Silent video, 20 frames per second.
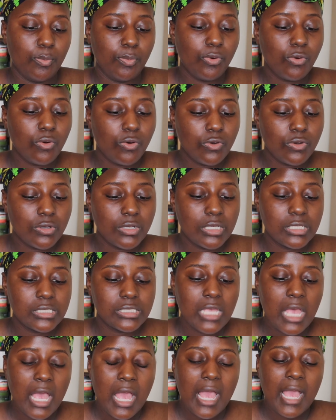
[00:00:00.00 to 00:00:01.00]

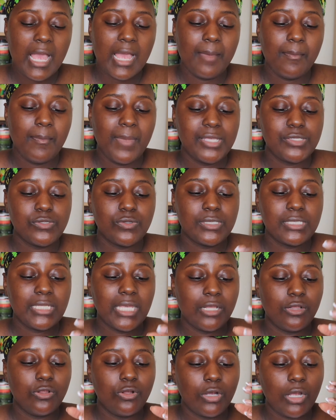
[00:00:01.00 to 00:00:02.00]
pores. It makes your
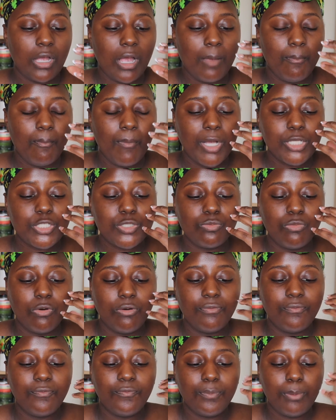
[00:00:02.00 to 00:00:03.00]
skin look much
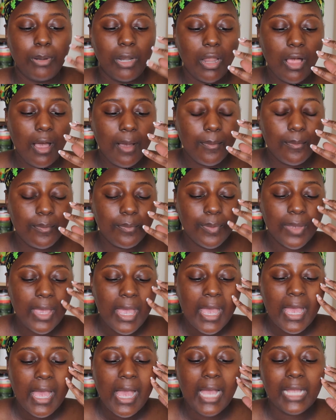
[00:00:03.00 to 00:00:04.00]
more plump,
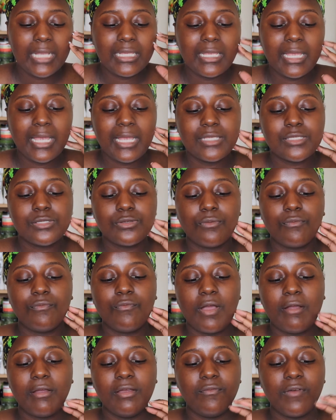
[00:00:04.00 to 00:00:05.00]
and it's
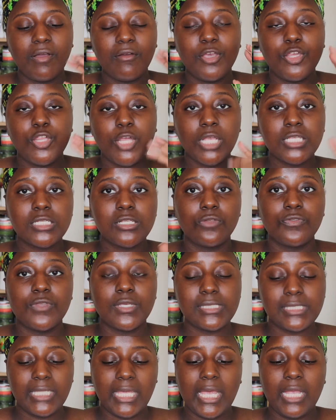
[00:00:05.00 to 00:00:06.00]
very, very gentle on
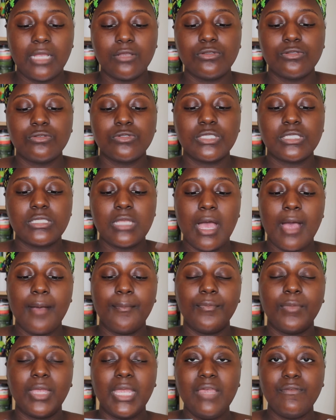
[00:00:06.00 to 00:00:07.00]
the skin,
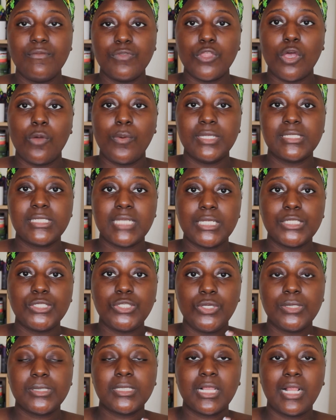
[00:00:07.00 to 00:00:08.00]
even though it does
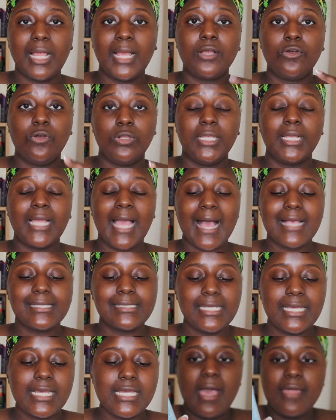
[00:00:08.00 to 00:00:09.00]
use glycolic
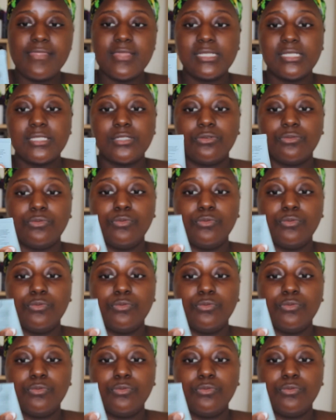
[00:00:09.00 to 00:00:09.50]
acid. This is a